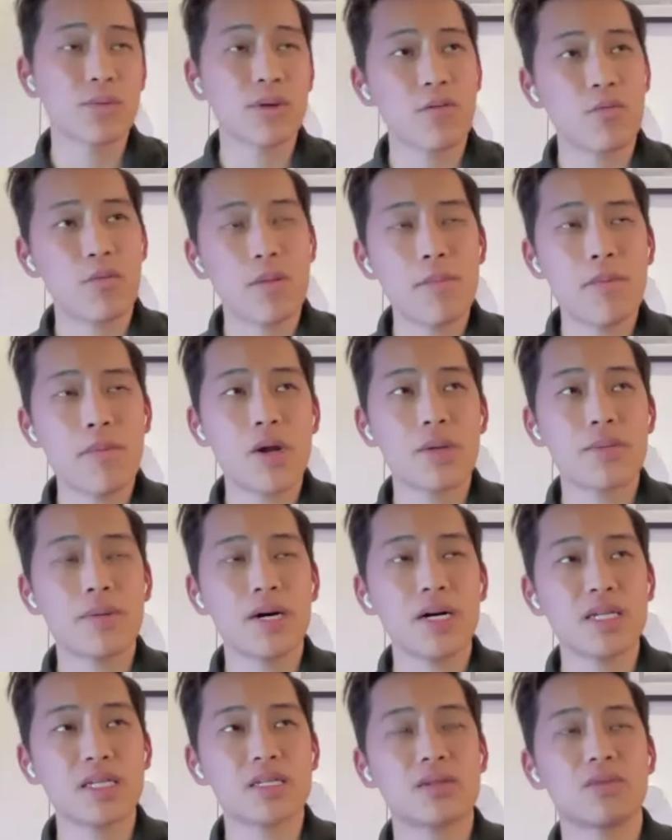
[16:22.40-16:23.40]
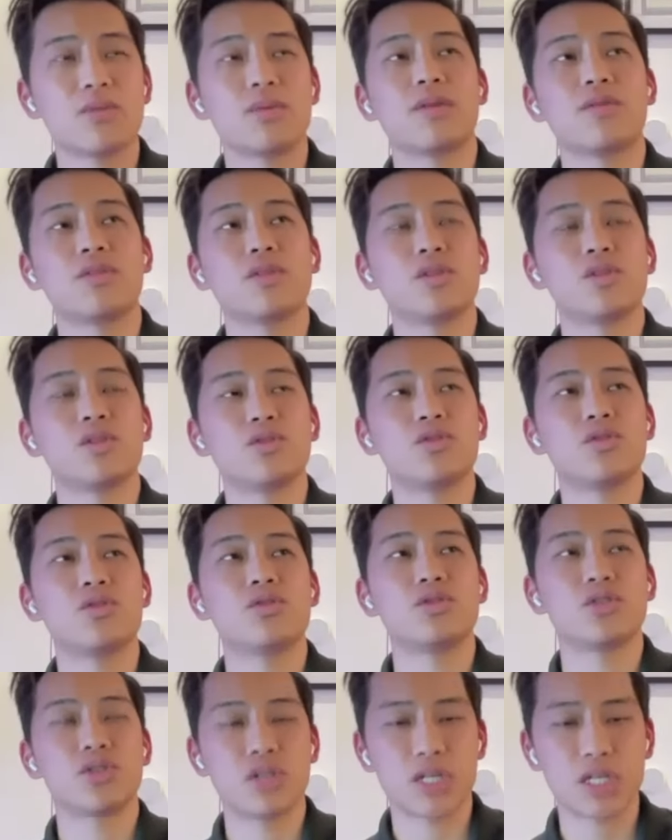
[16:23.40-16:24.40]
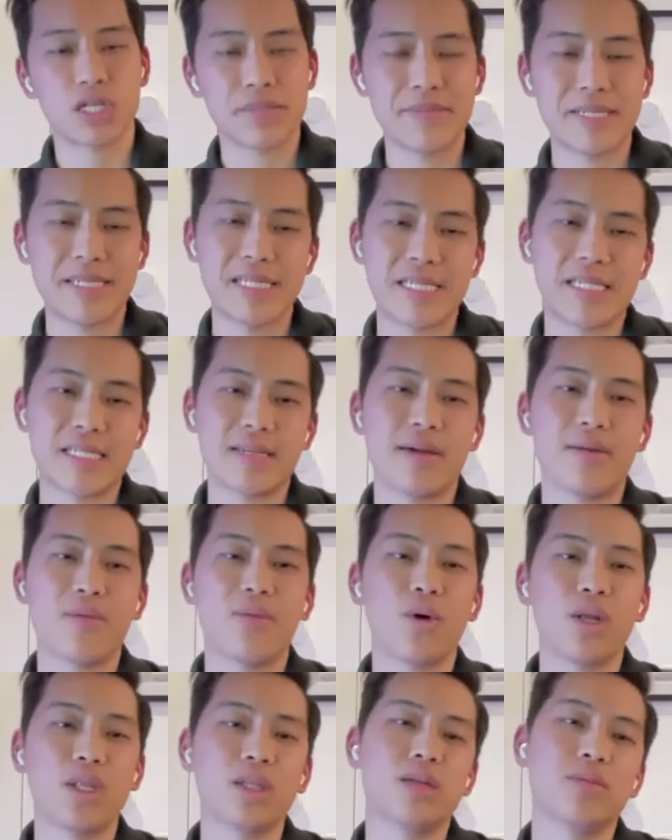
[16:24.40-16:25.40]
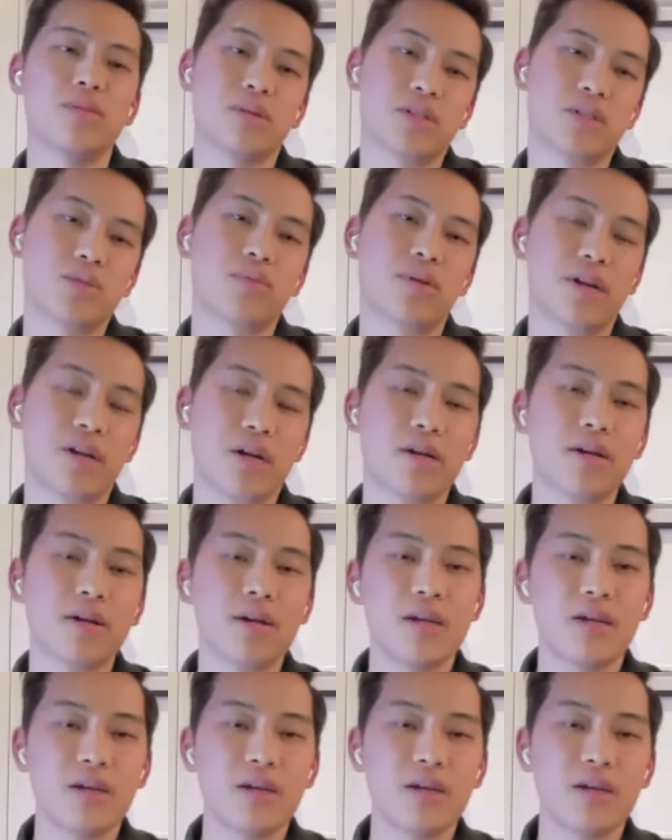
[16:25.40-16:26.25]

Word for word: so we have 1 party bus, we have 2 stretch limousines, and 1 limo Sprinter.